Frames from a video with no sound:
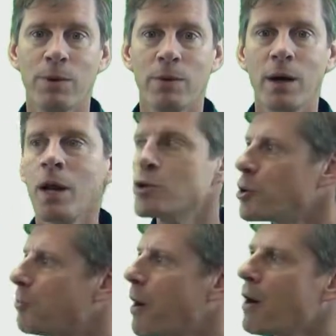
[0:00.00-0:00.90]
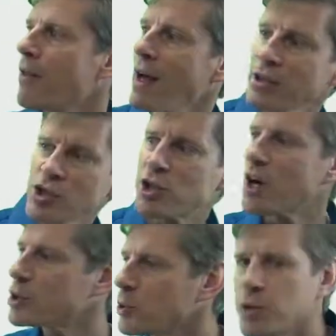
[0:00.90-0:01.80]
Right? So part of that
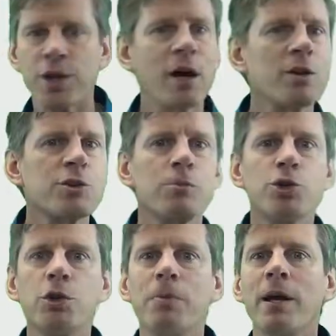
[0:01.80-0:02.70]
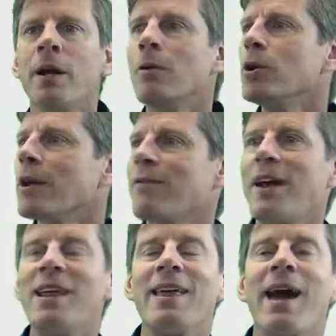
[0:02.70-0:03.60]
discussion with the customer should be, look, if
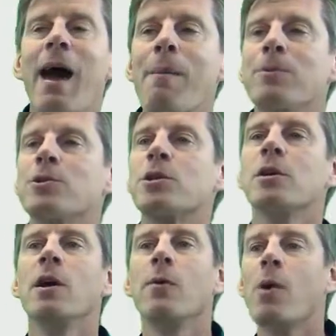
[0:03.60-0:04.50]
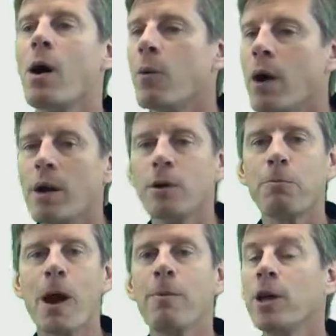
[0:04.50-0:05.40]
anything happens to, while we're on your
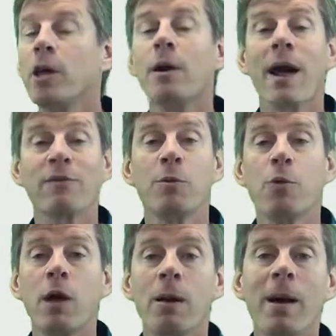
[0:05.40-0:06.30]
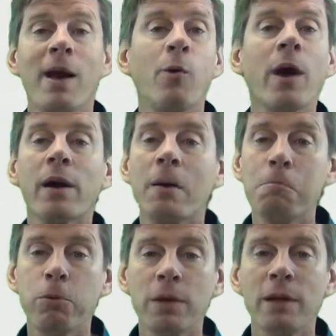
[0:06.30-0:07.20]
property, you don't have to worry about it. We are
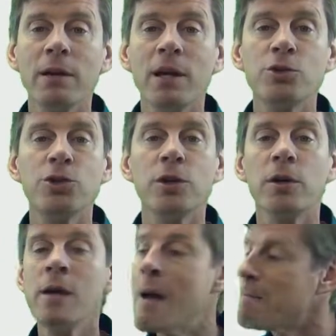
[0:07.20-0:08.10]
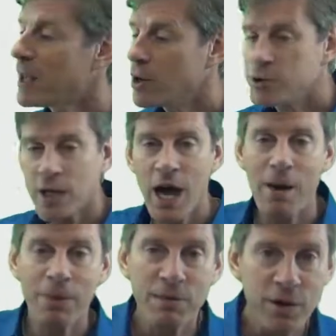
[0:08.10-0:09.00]
completely insured. Here's a
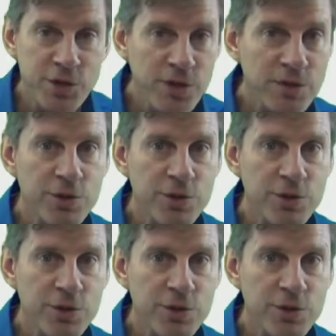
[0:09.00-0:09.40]
copy of our certificate.